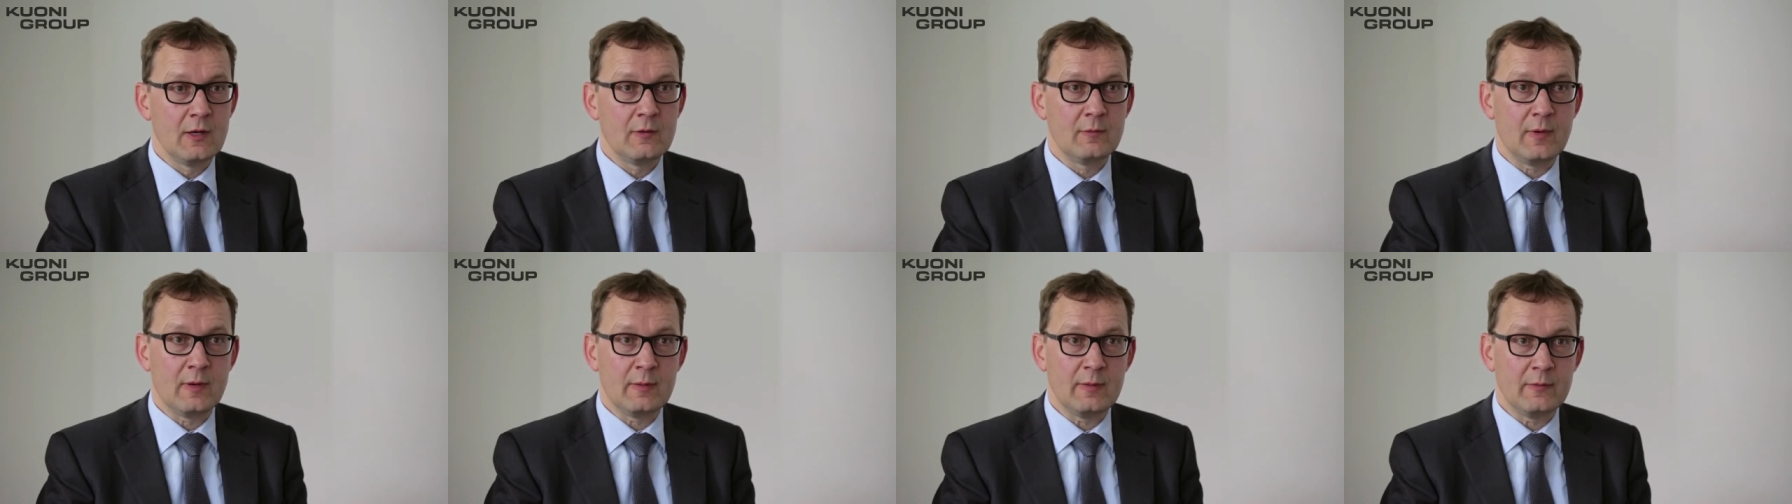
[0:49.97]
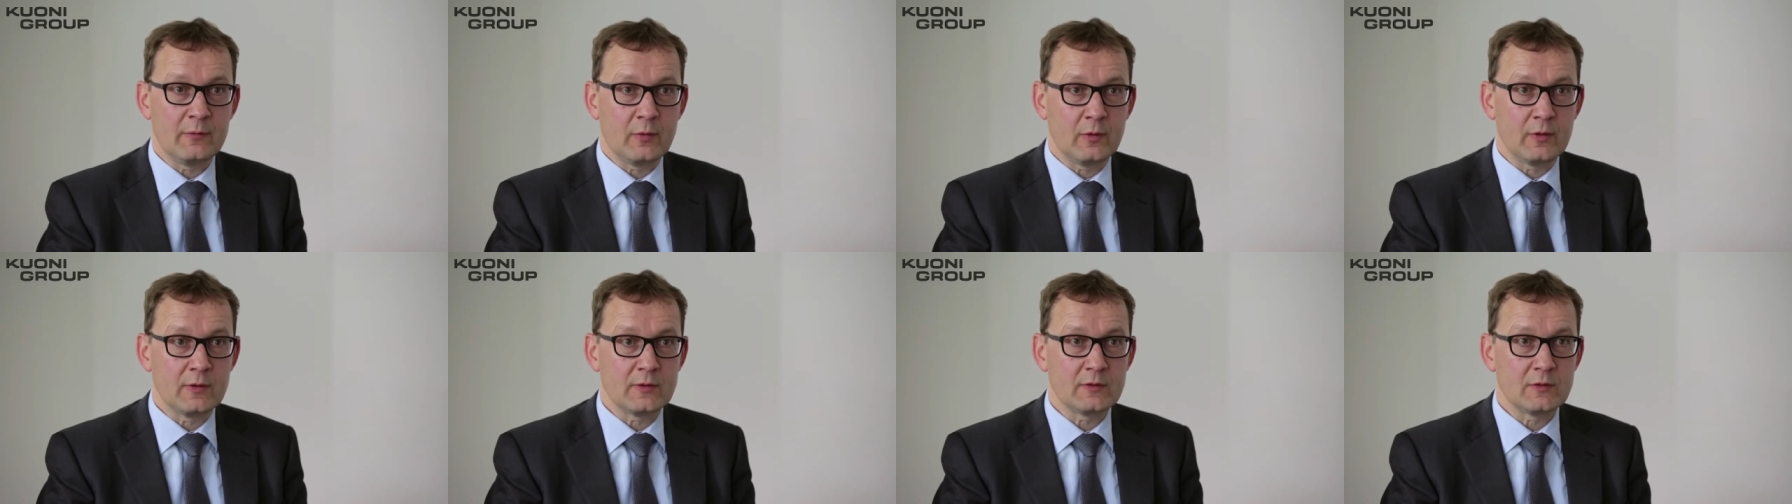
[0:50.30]
where we,
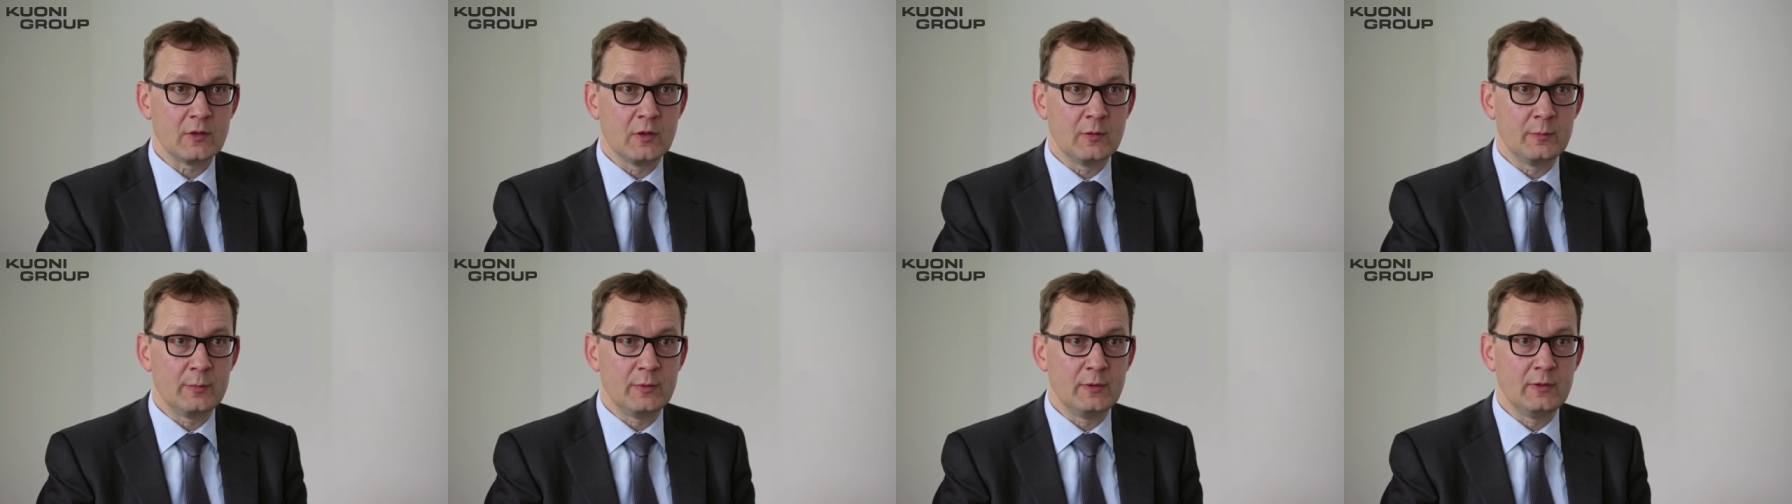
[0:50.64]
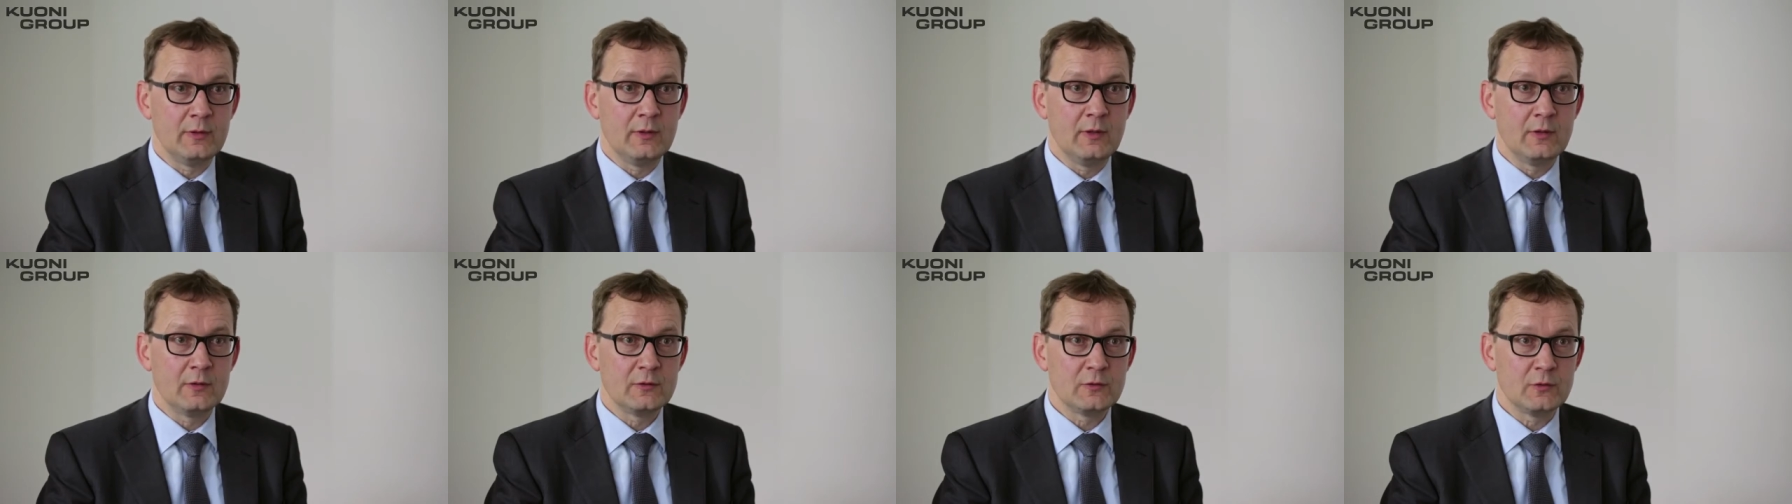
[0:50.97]
for
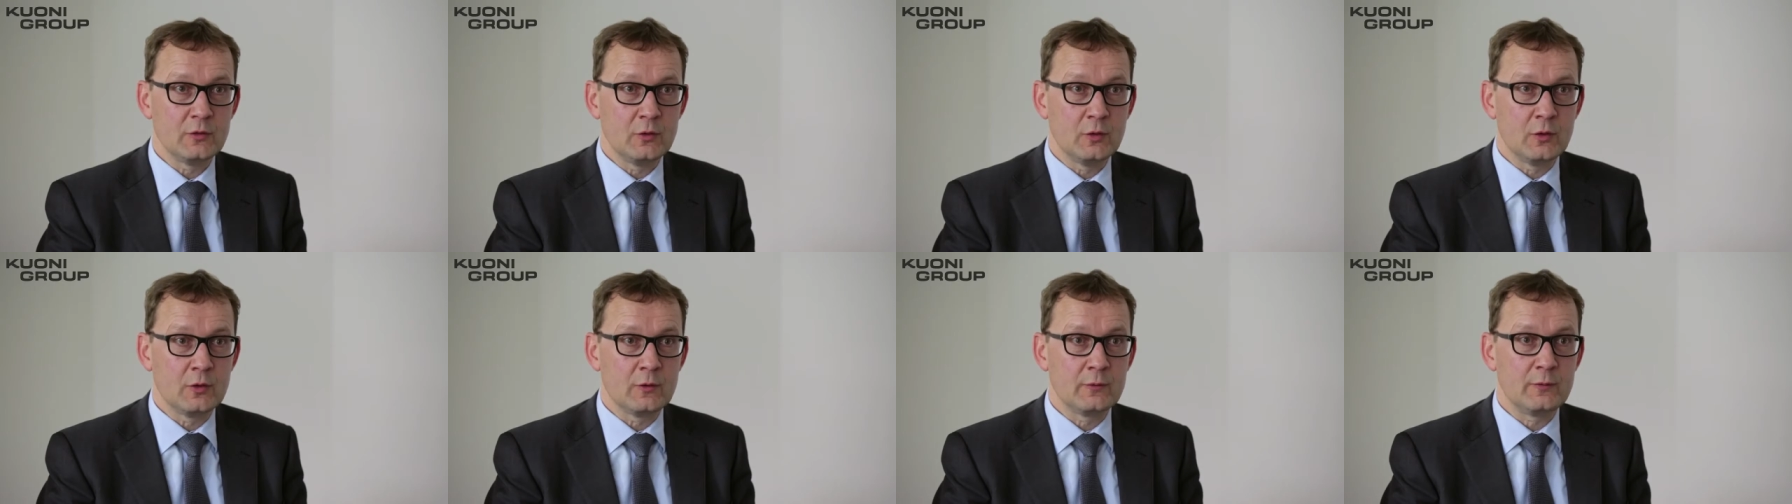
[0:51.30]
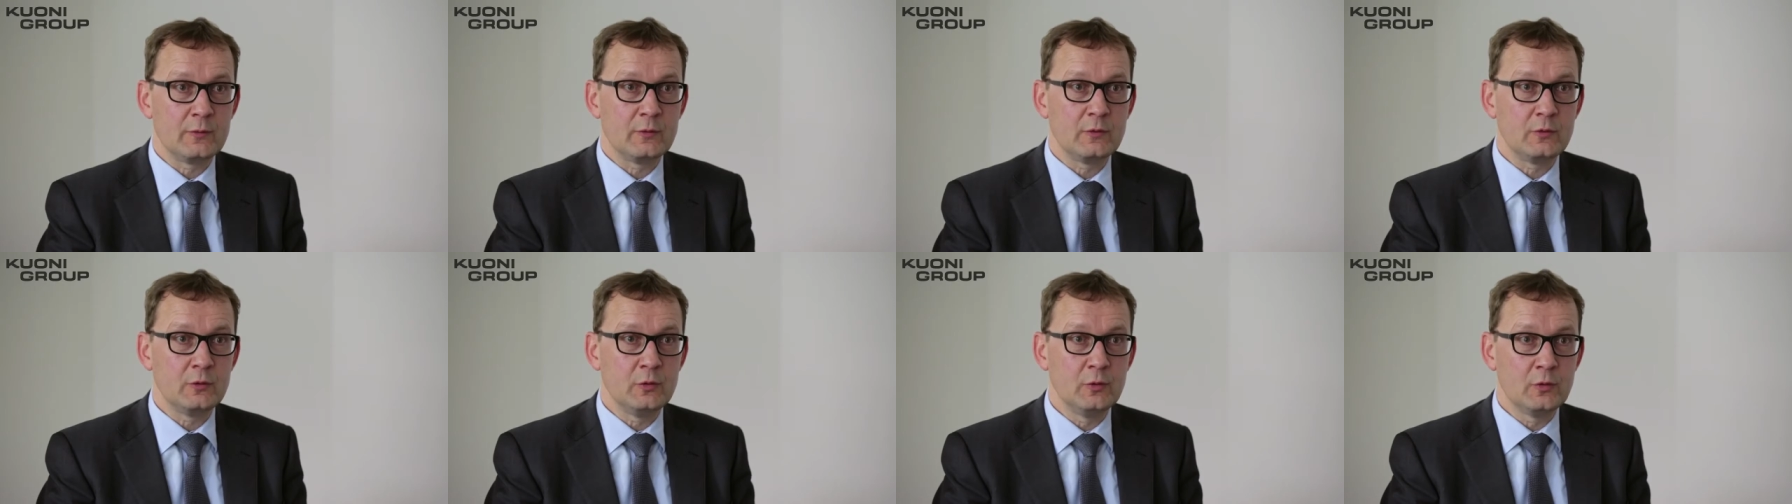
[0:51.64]
example,
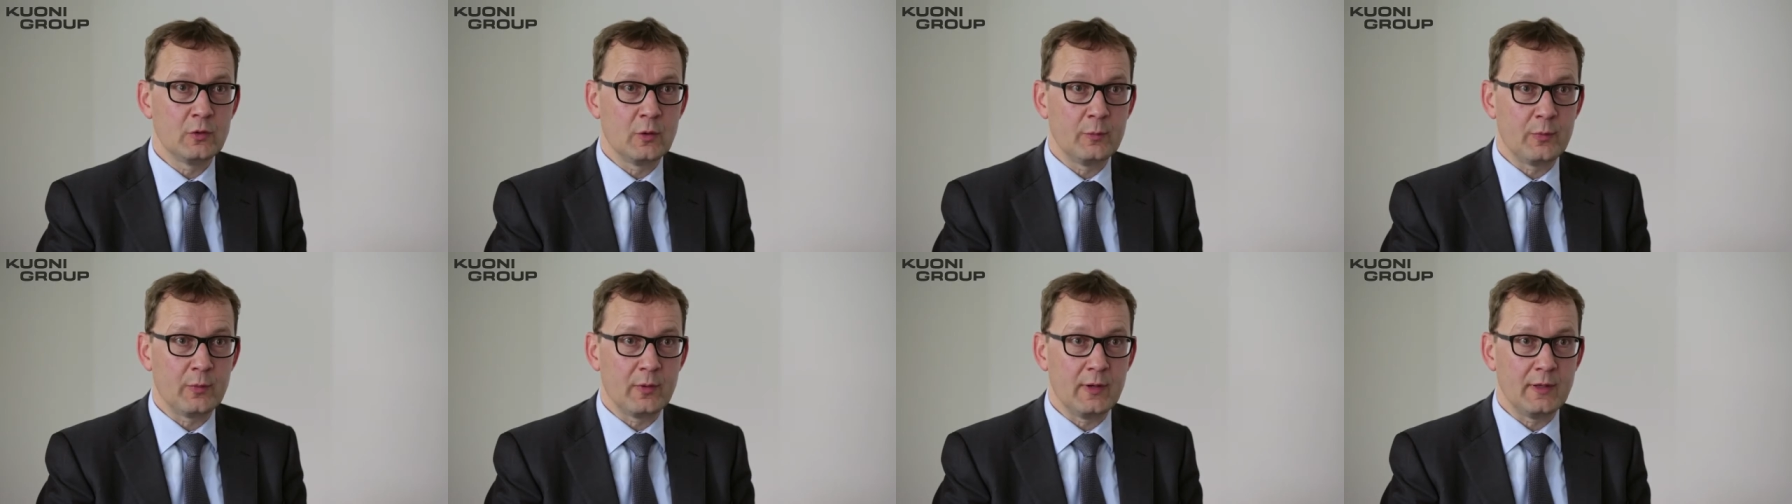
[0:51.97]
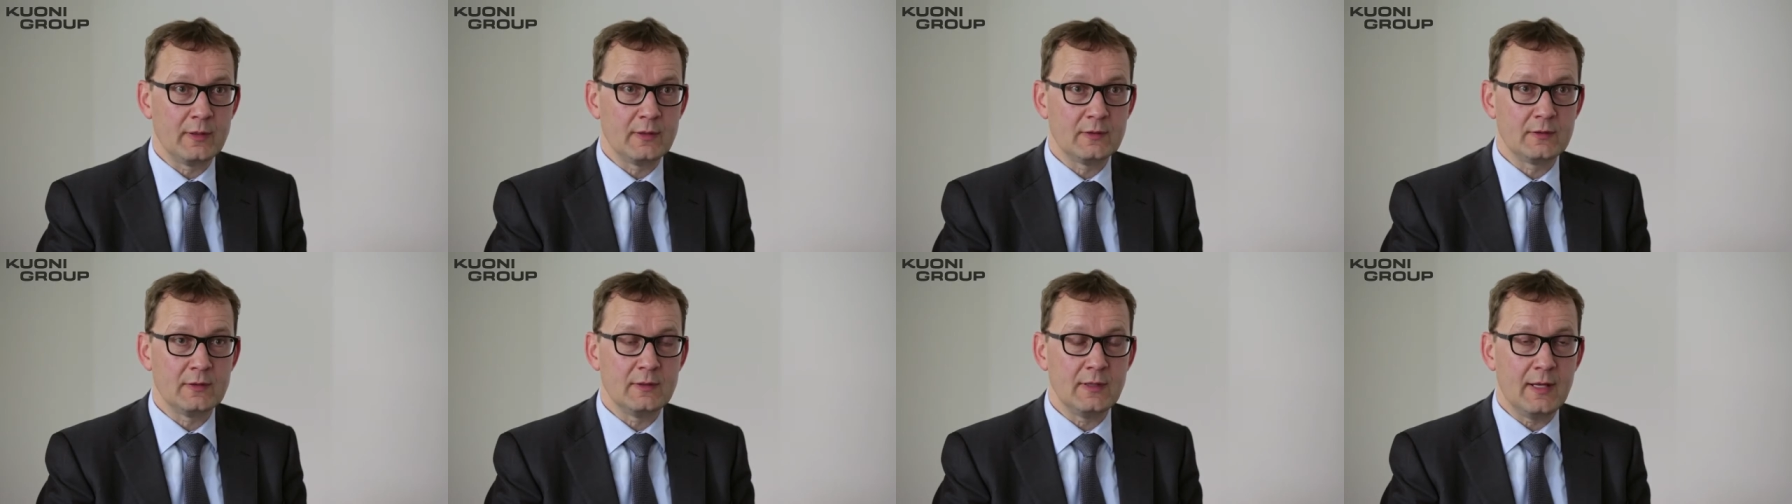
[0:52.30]
serve tour operators